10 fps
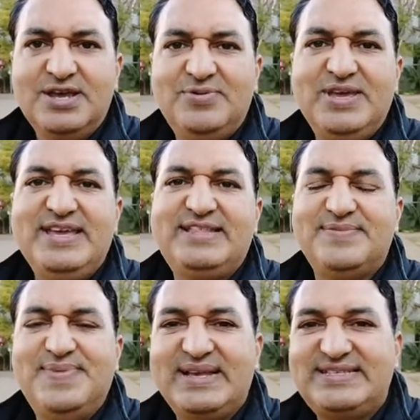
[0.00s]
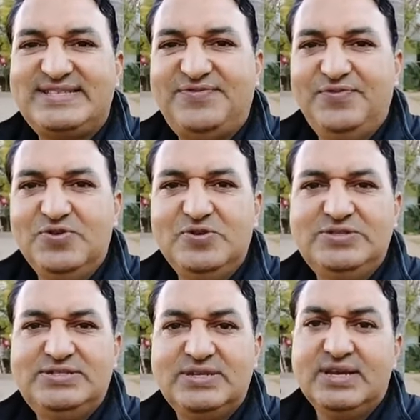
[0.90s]
We eat the best
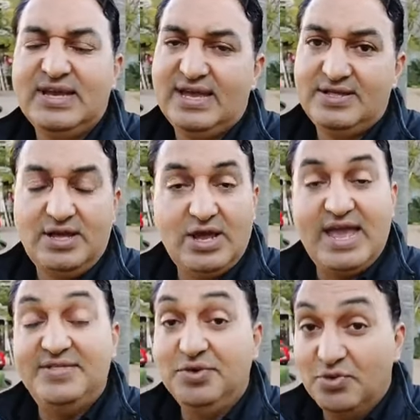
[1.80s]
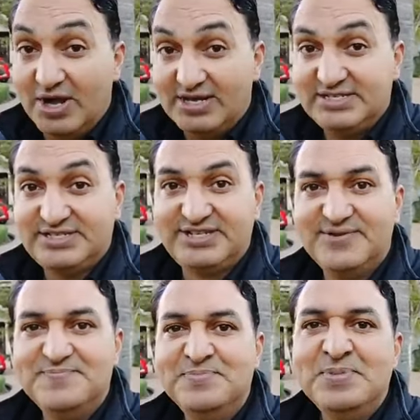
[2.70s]
foods and the worst.
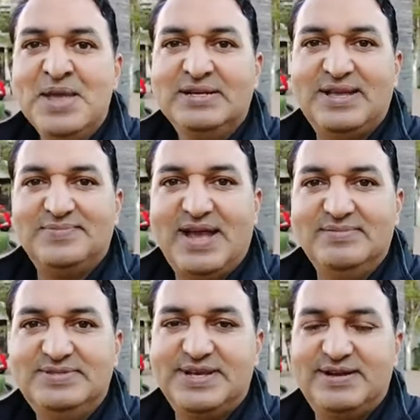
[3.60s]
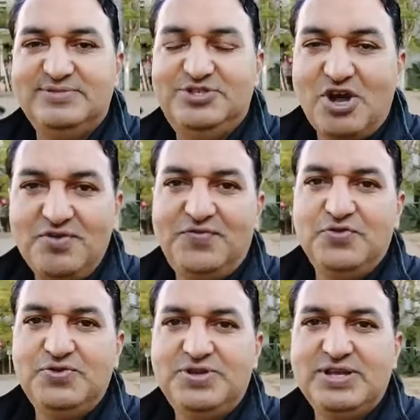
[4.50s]
Sometimes junk
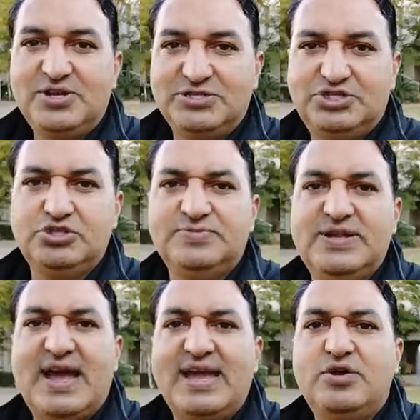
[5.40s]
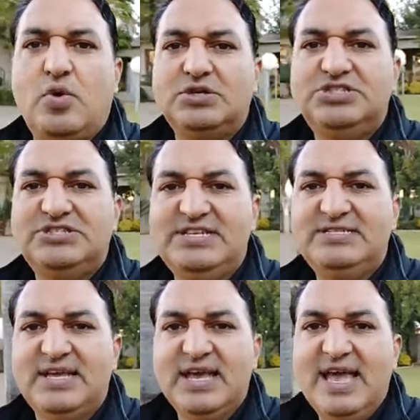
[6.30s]
food consumed in high
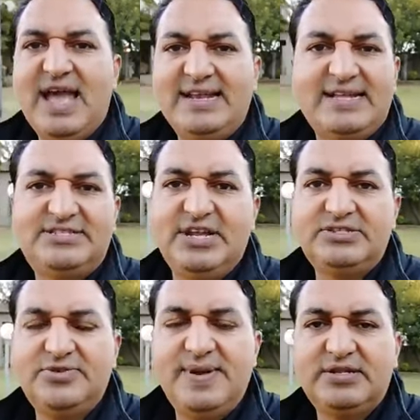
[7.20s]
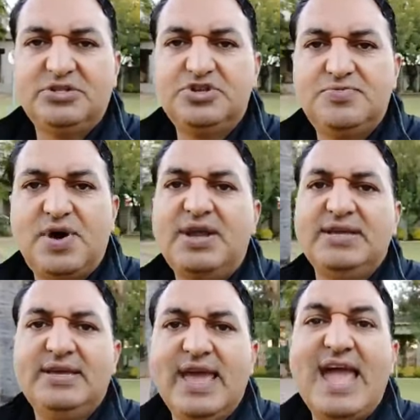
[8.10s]
quantities, and that's detrimental to your
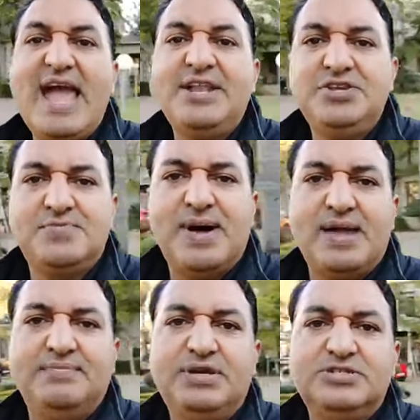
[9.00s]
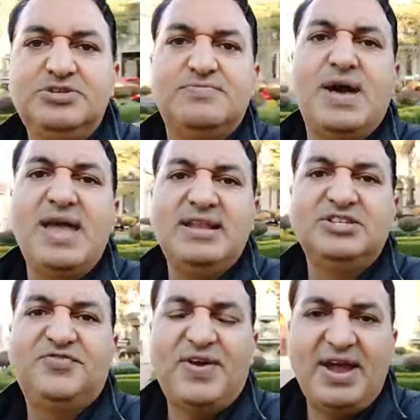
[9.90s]
body and your mind, because your mind
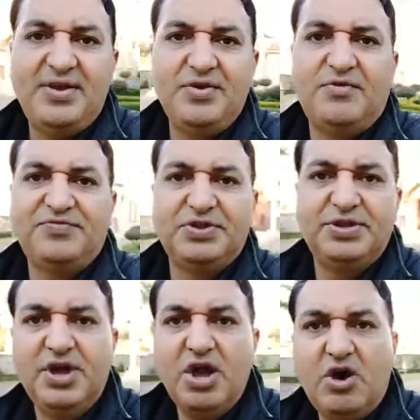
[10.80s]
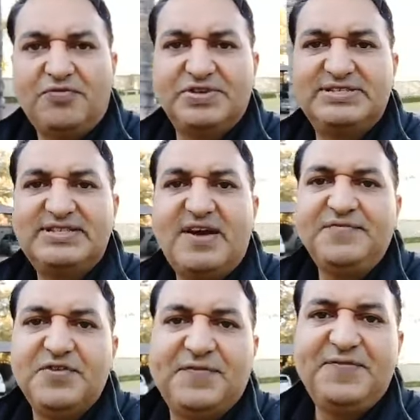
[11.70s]
is firing off the
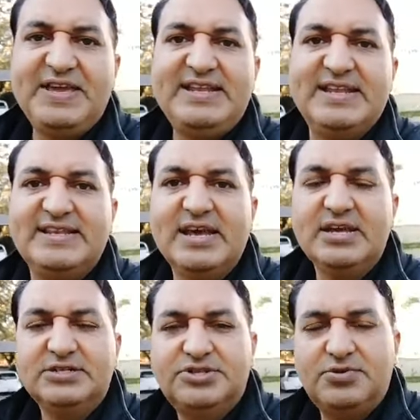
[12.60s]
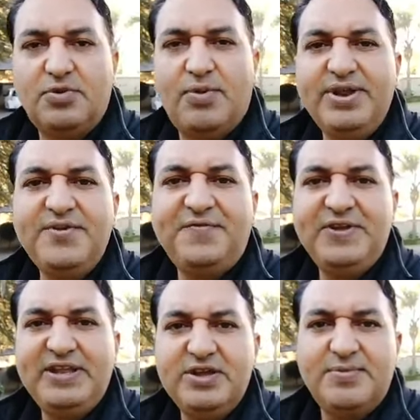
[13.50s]
stuff you feed it. So what are you
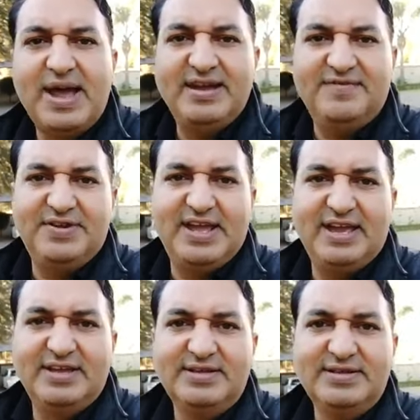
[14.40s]
feeding your mind every day?